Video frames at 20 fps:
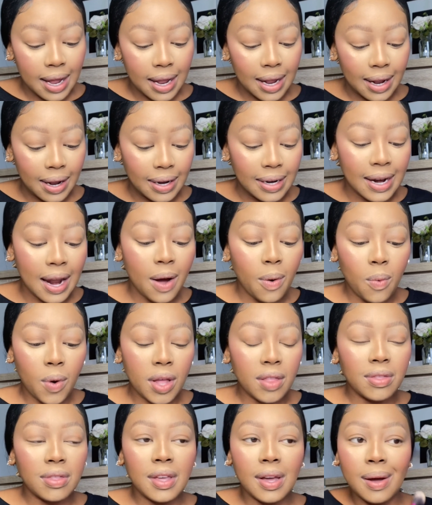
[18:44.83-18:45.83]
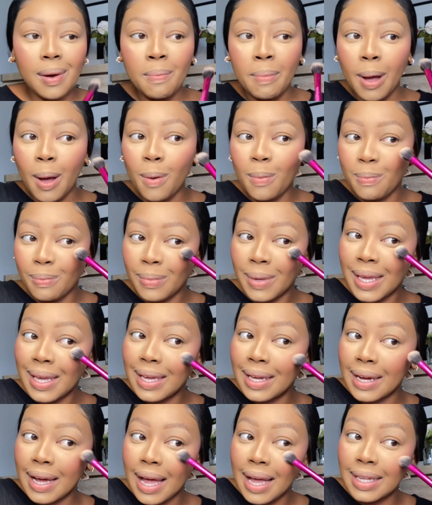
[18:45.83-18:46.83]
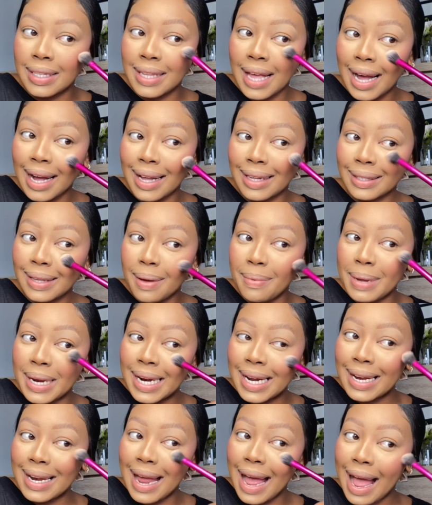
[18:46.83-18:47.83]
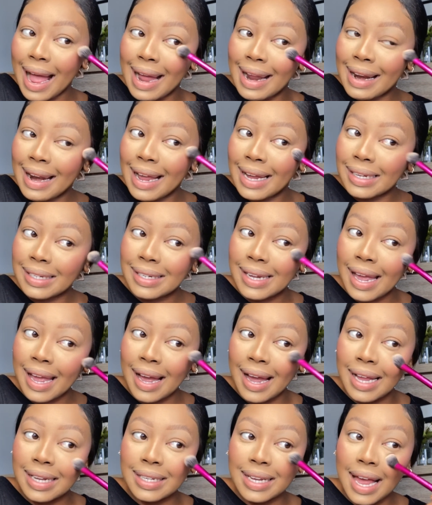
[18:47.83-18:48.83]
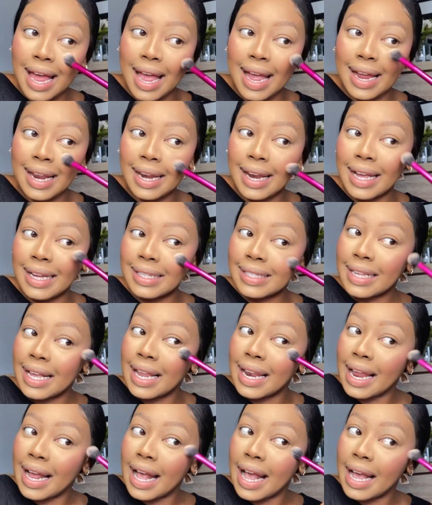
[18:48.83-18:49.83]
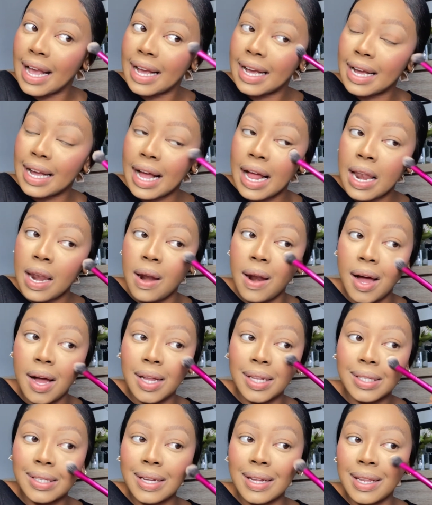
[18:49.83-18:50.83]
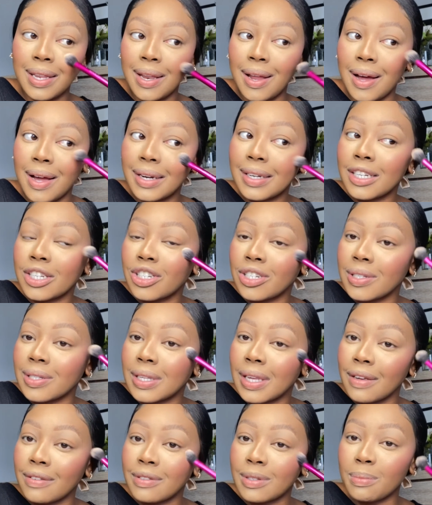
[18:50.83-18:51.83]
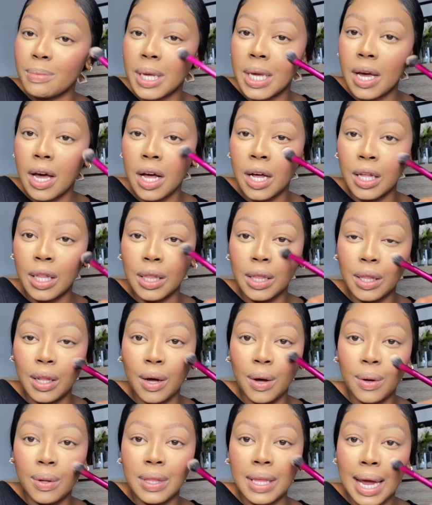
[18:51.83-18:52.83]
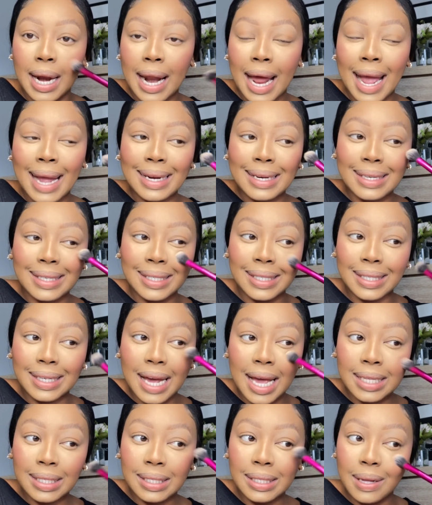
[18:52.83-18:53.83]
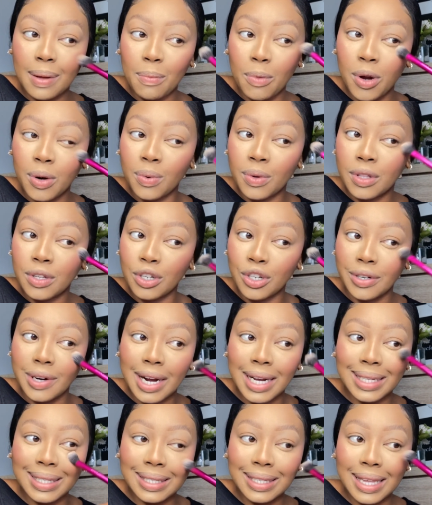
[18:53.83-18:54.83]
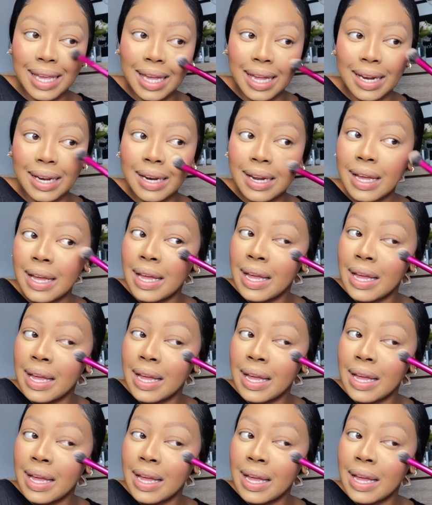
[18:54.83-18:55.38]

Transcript: Now, one thing about me, guys, highlights, I like a lot. It just gives me a glow that I need as someone with dry skin.